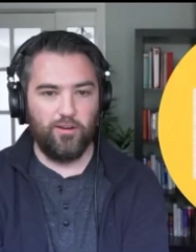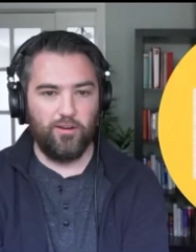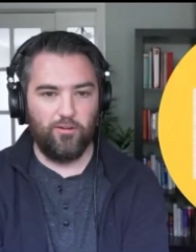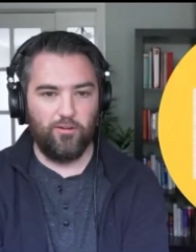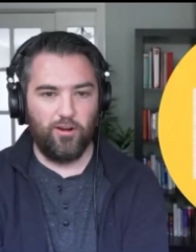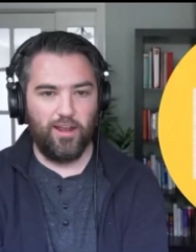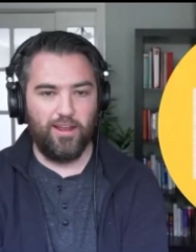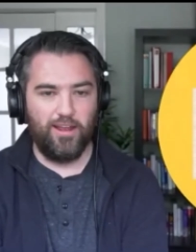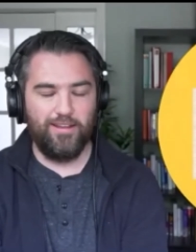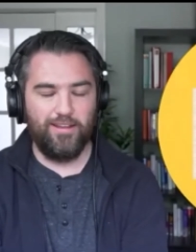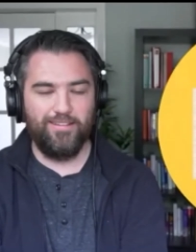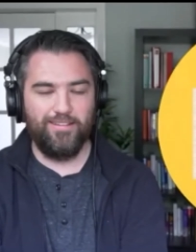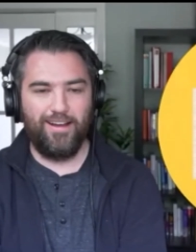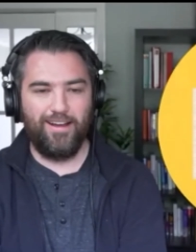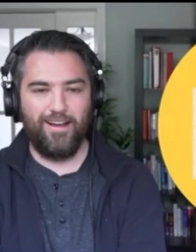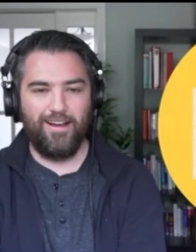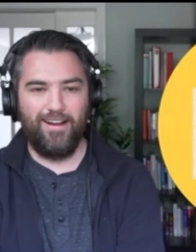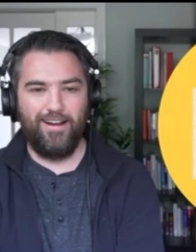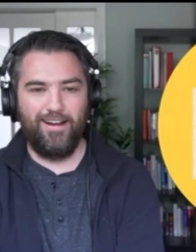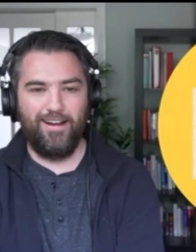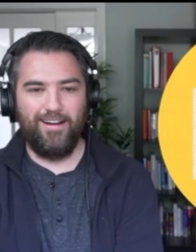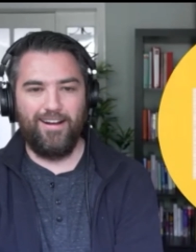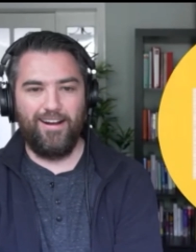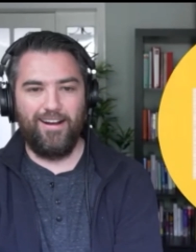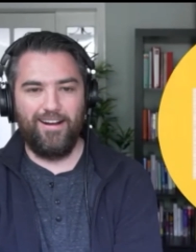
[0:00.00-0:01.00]
right as a
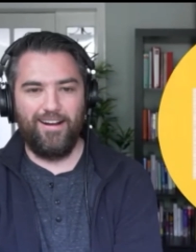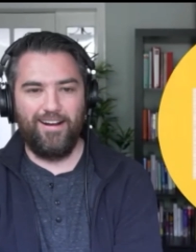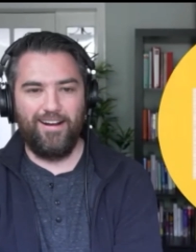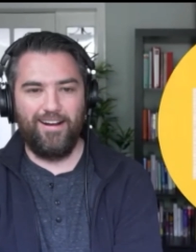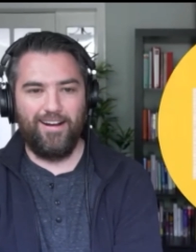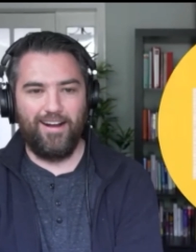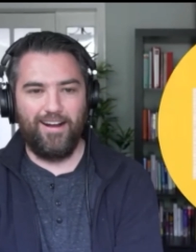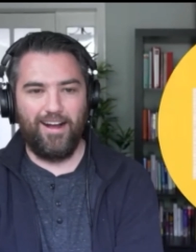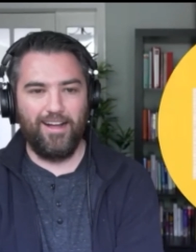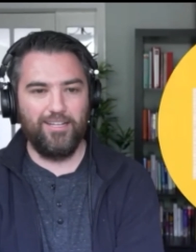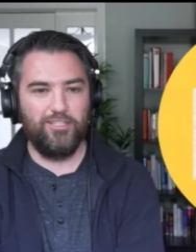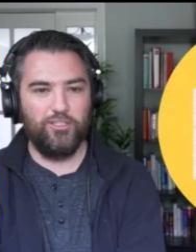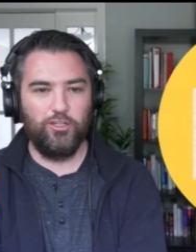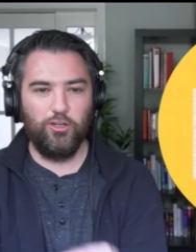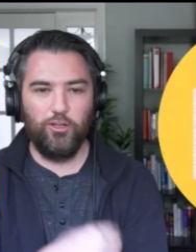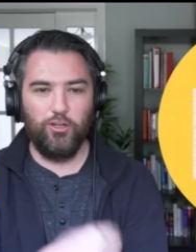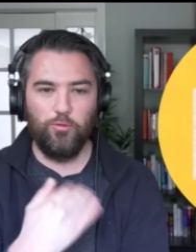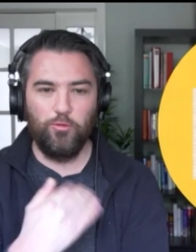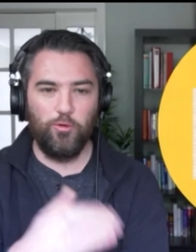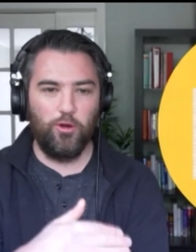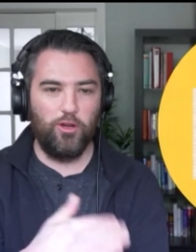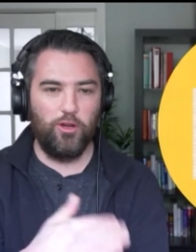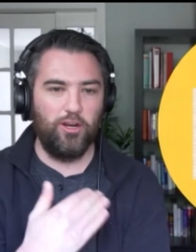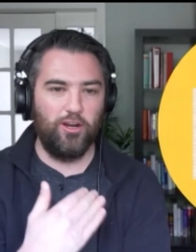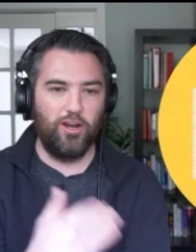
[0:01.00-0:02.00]
stage i yeah,
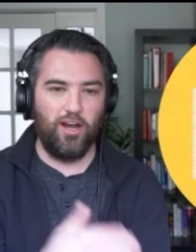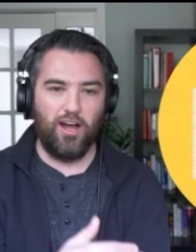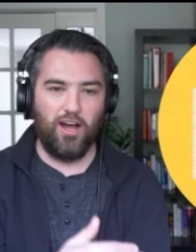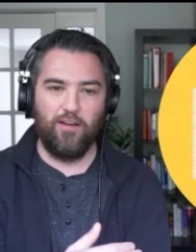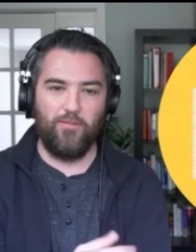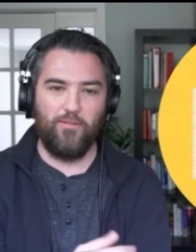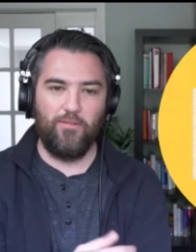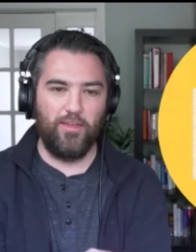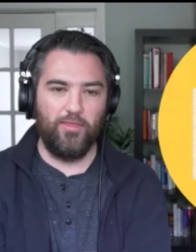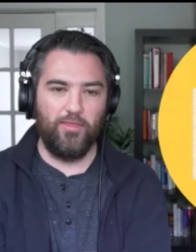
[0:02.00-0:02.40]
wrote it stage. off i